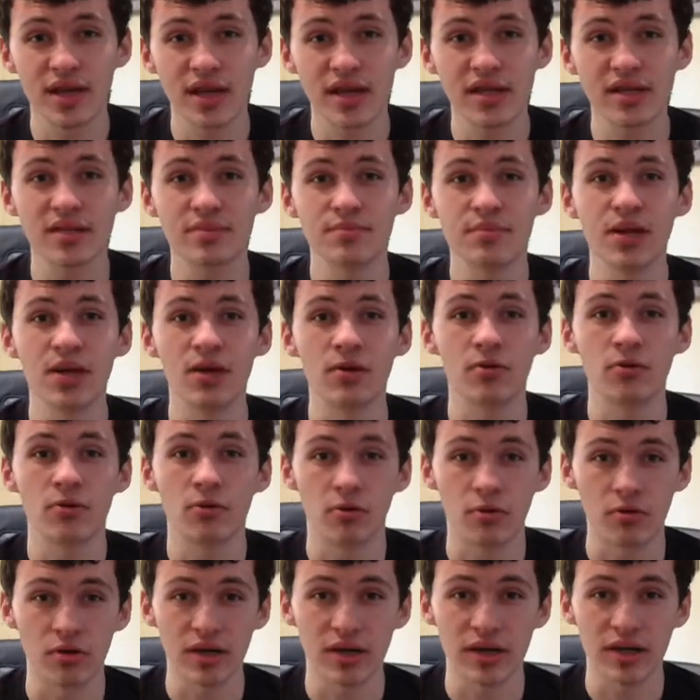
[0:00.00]
isn't being
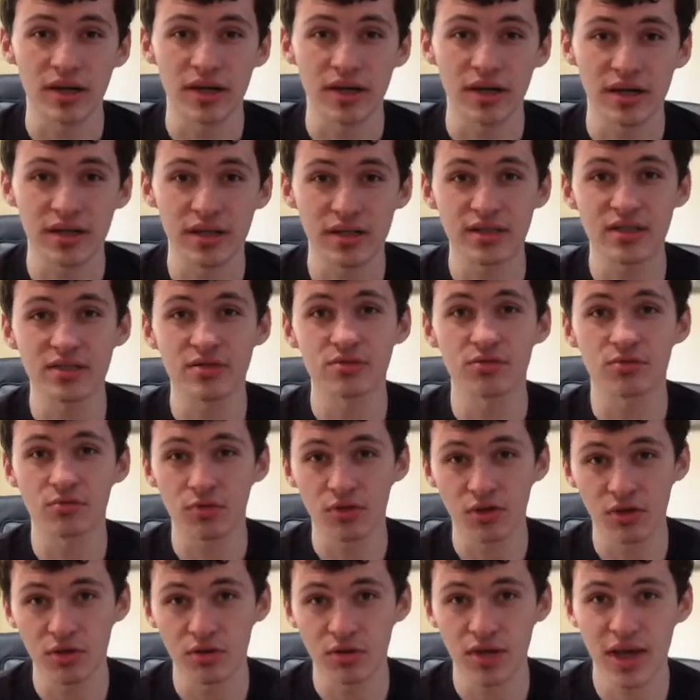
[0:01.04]
recorded in its
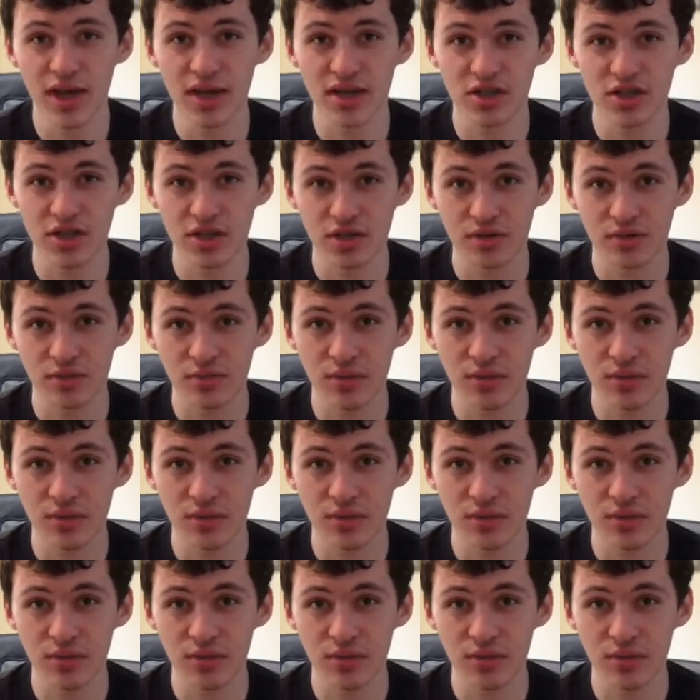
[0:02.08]
usual location.